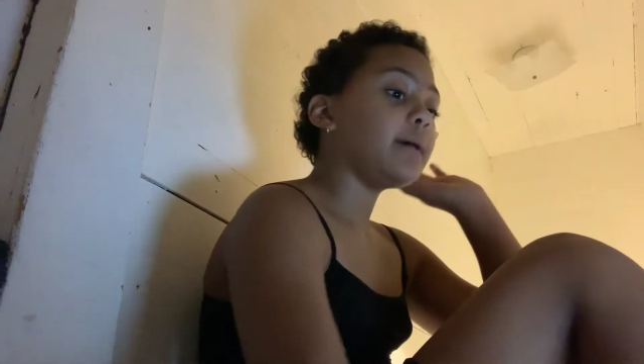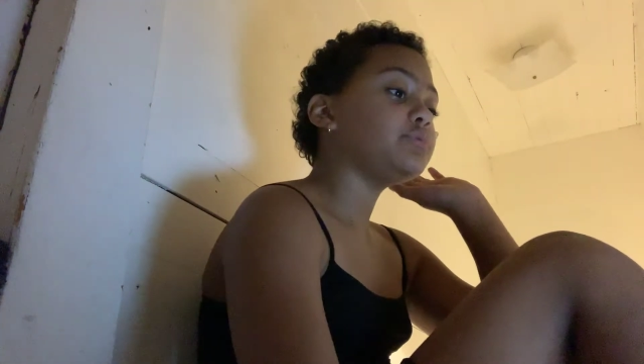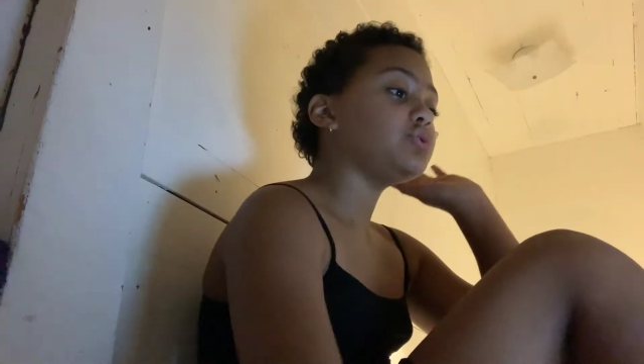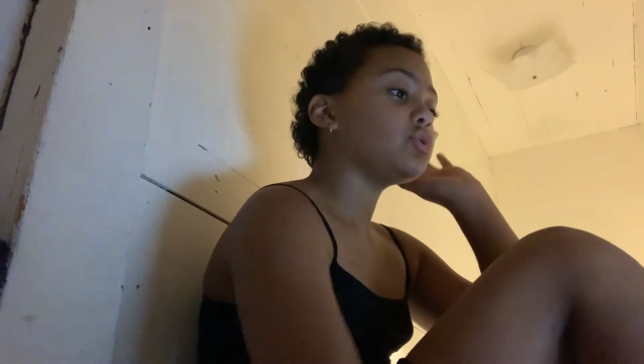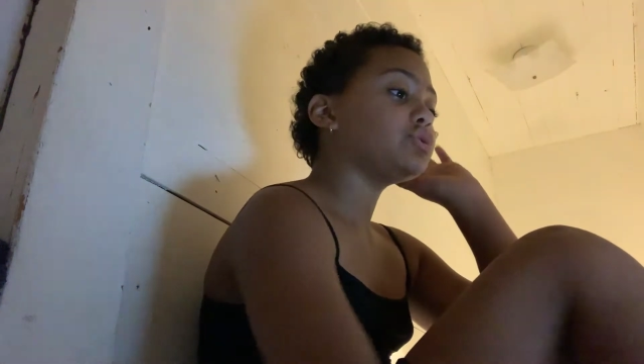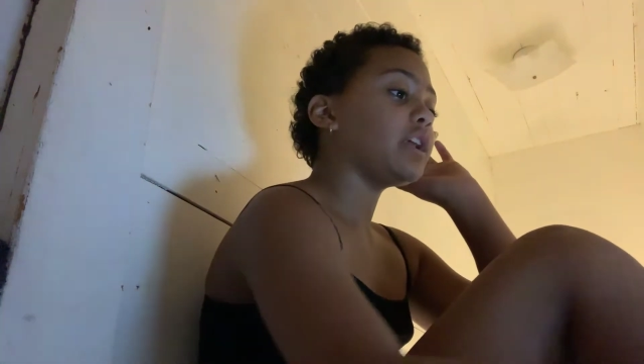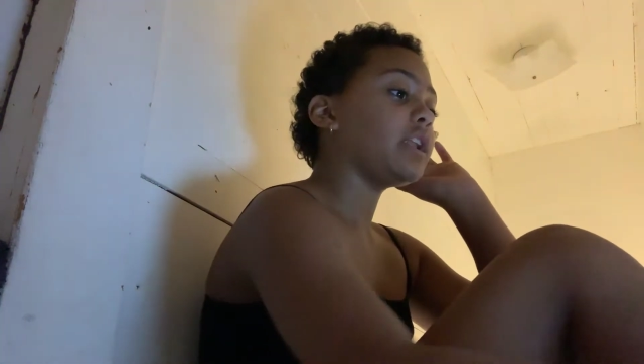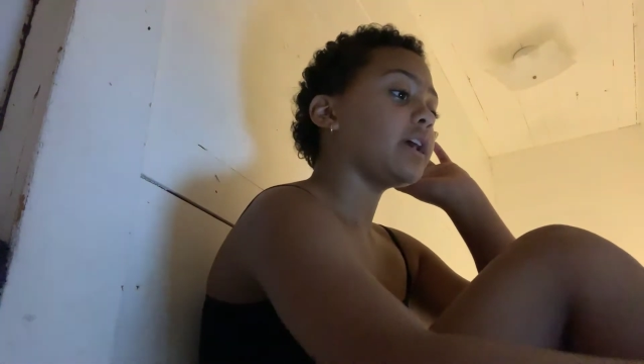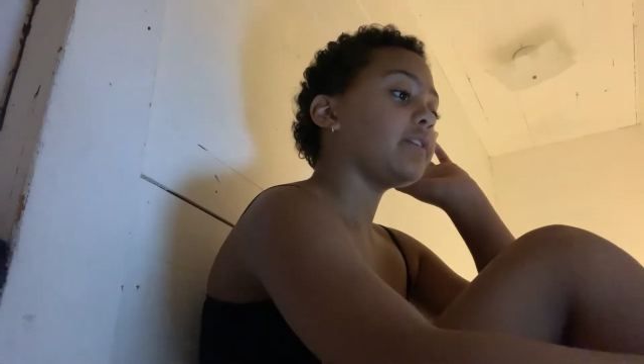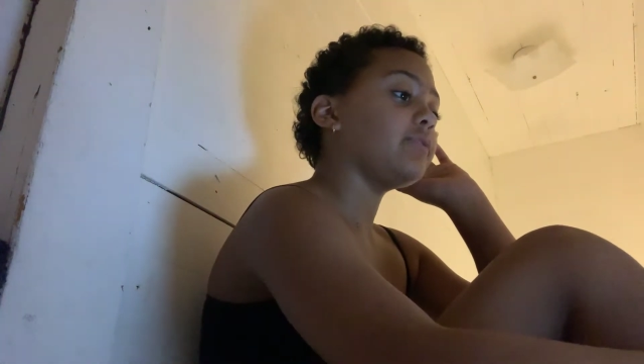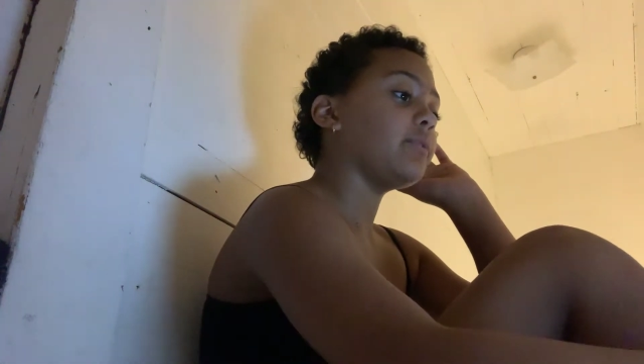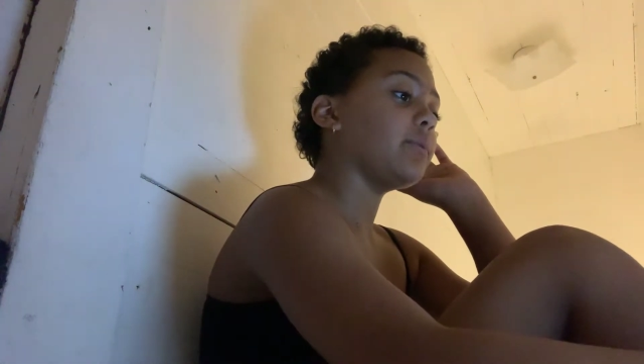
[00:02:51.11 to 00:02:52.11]
so excited I
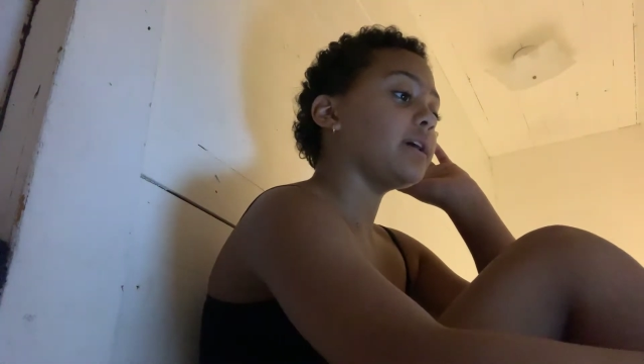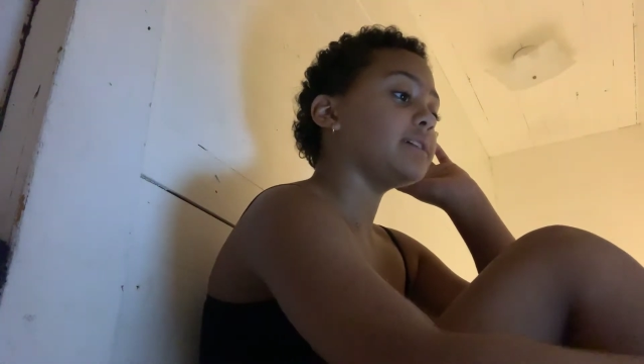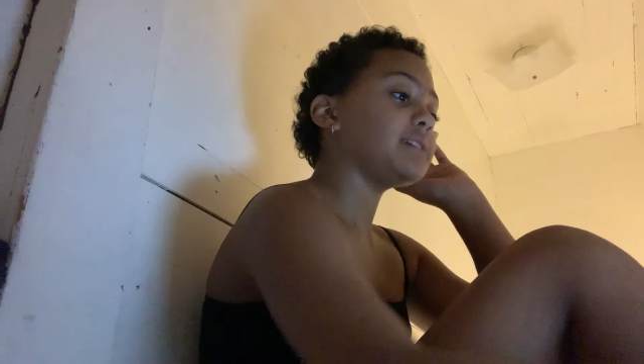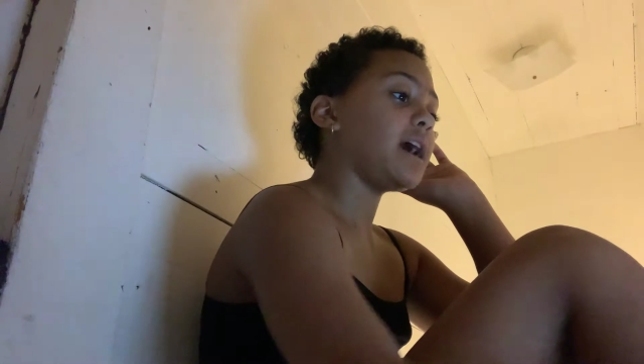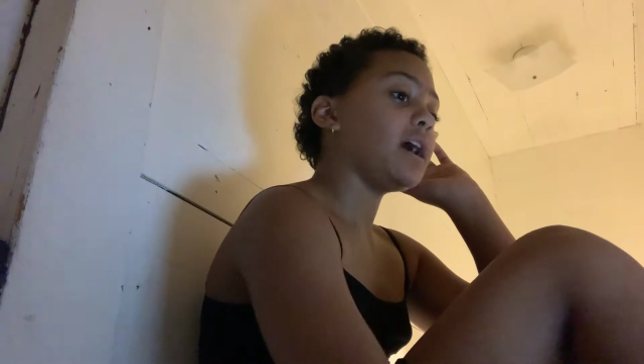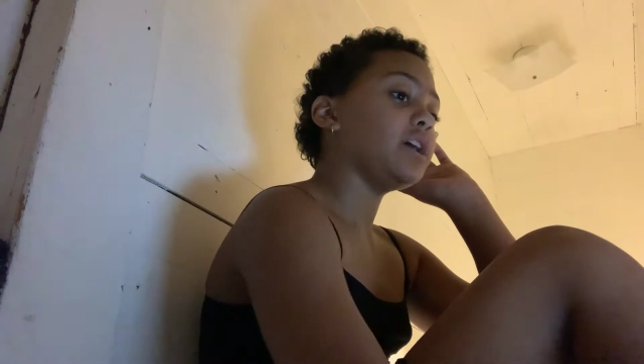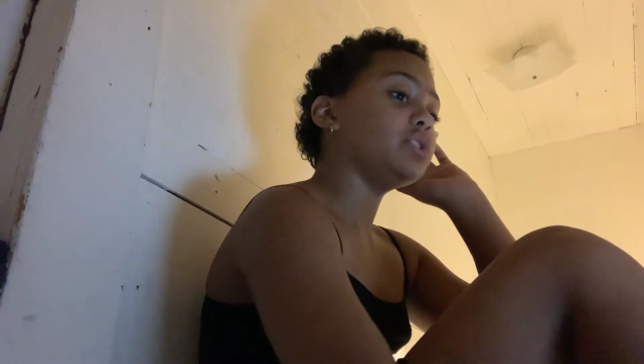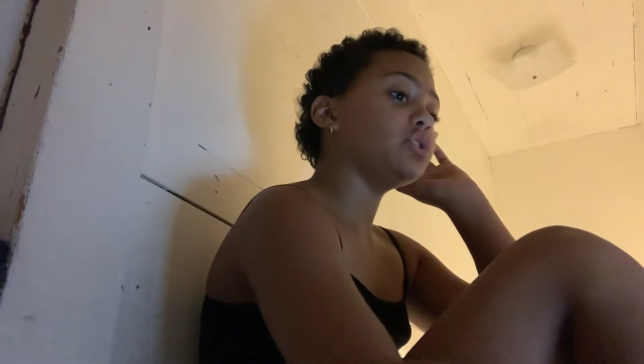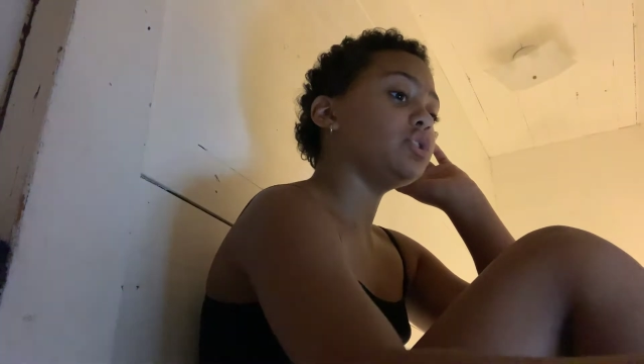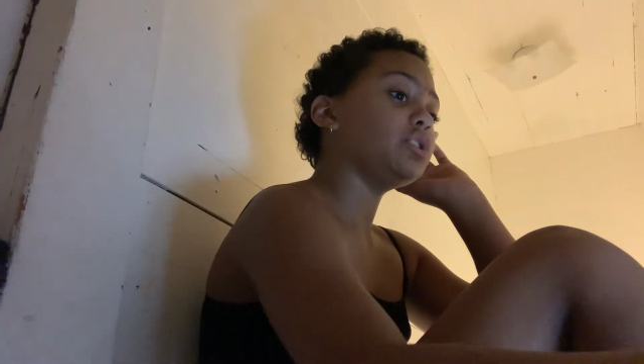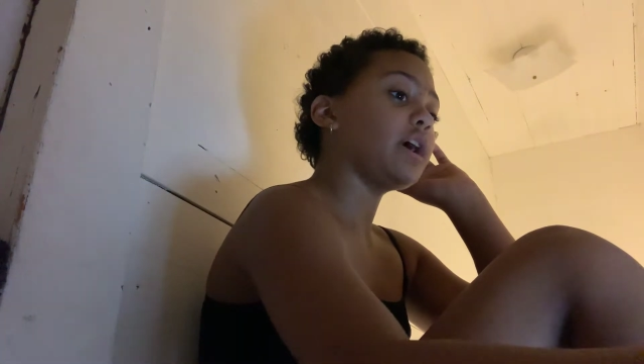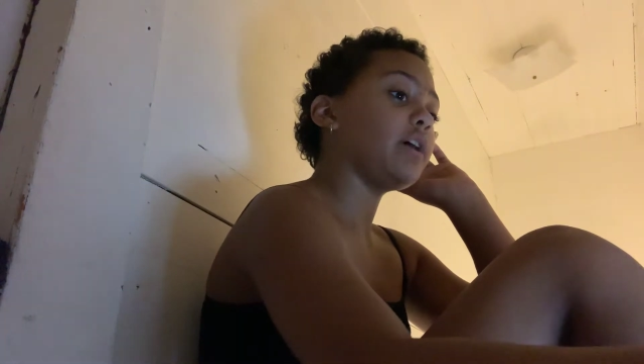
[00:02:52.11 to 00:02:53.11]
can fit one because I
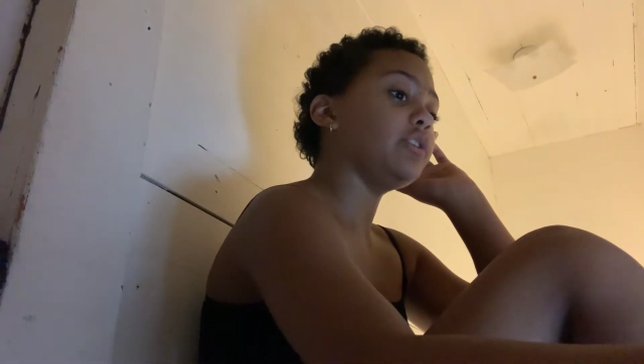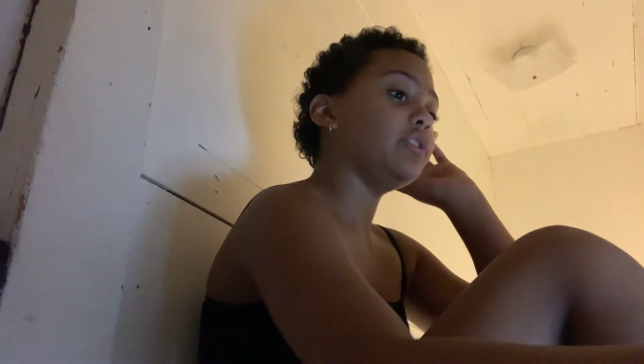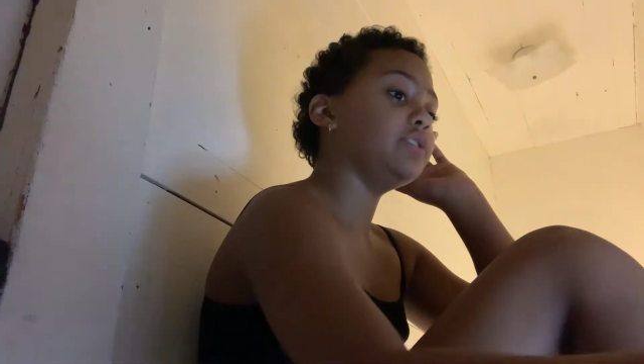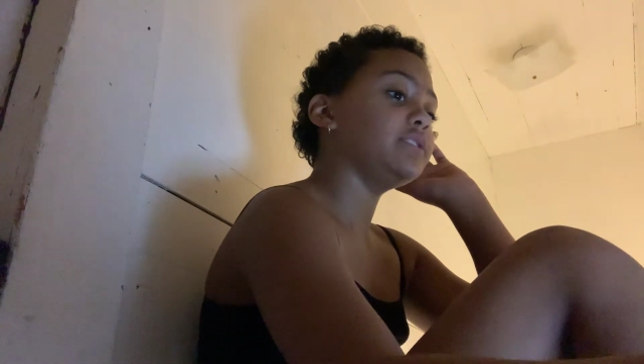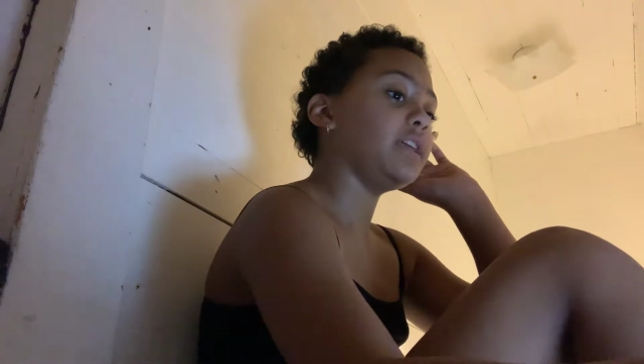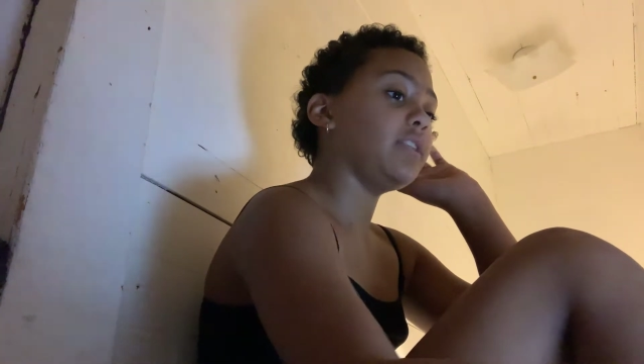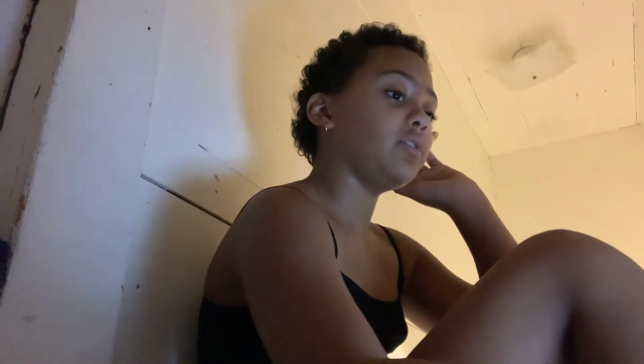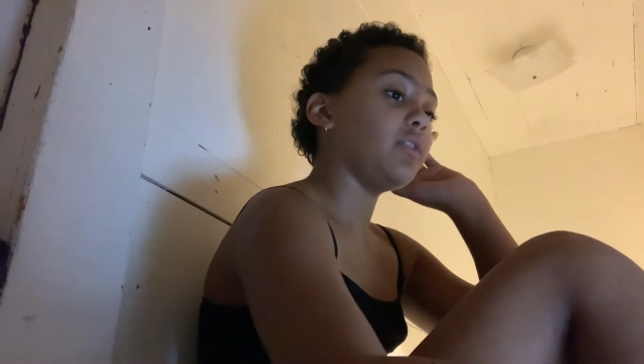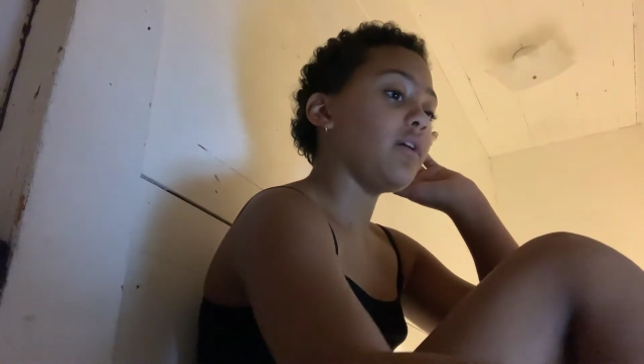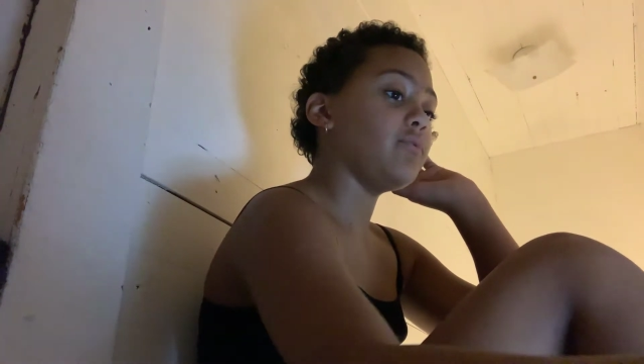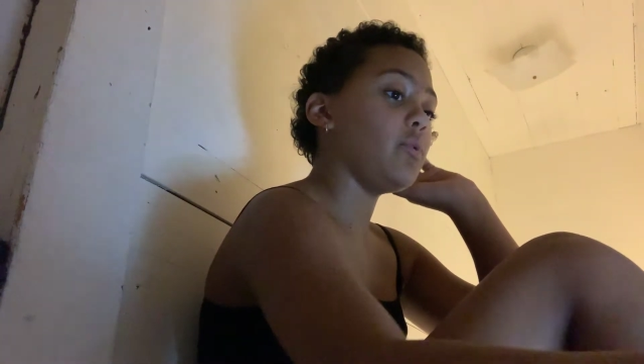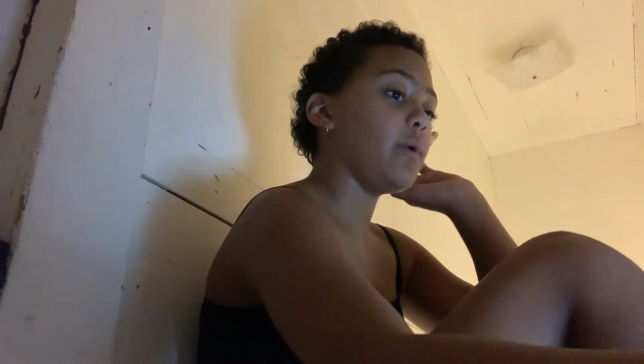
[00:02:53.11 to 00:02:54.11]
learned how to sing
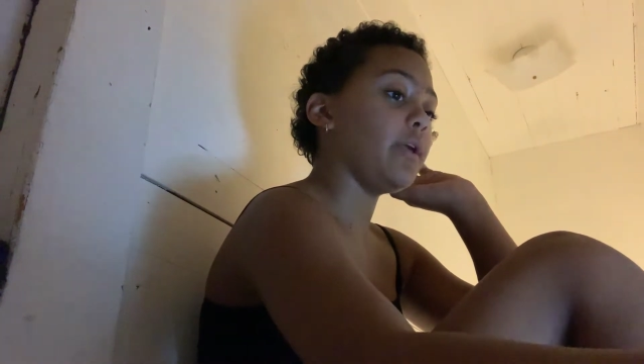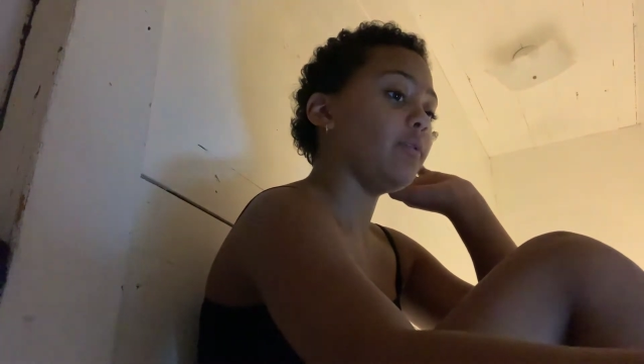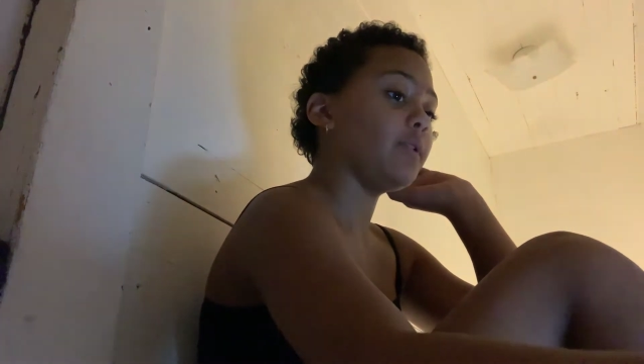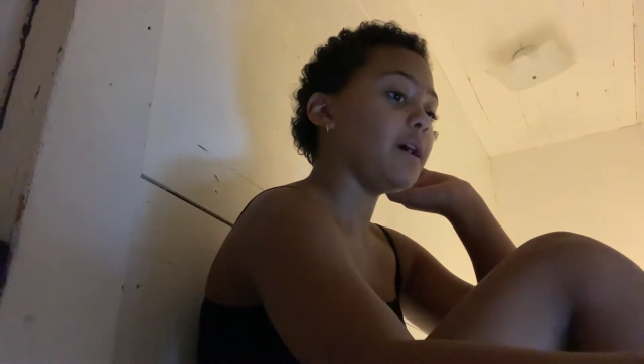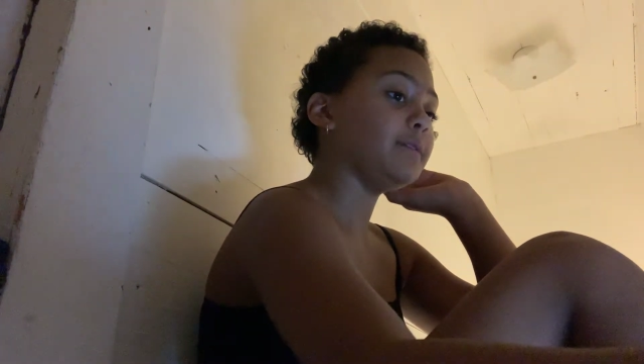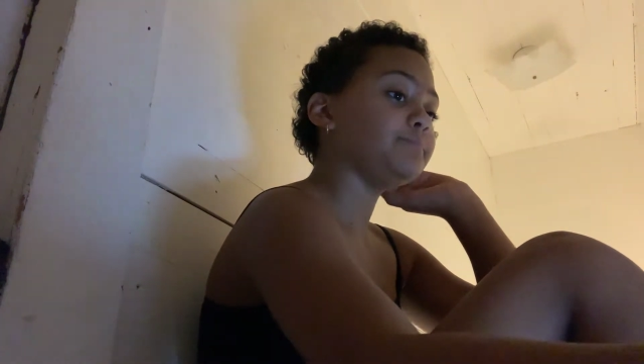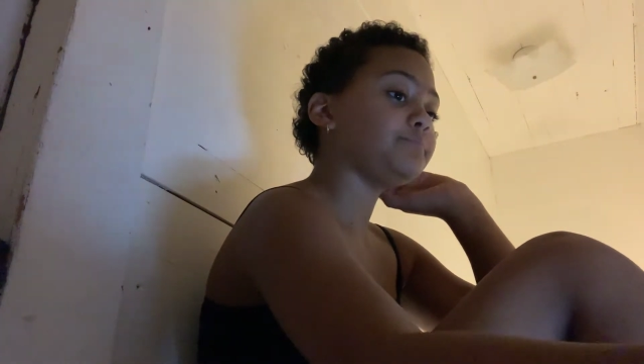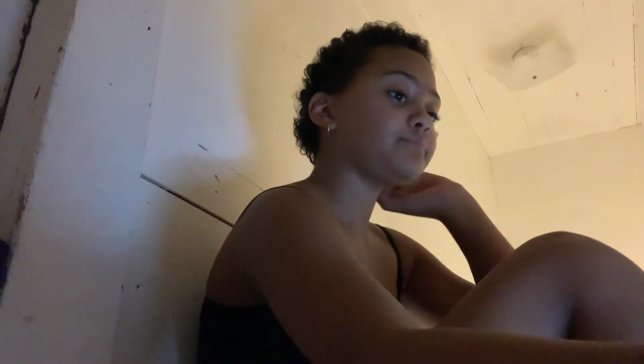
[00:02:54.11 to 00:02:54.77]
Love the Way You Are.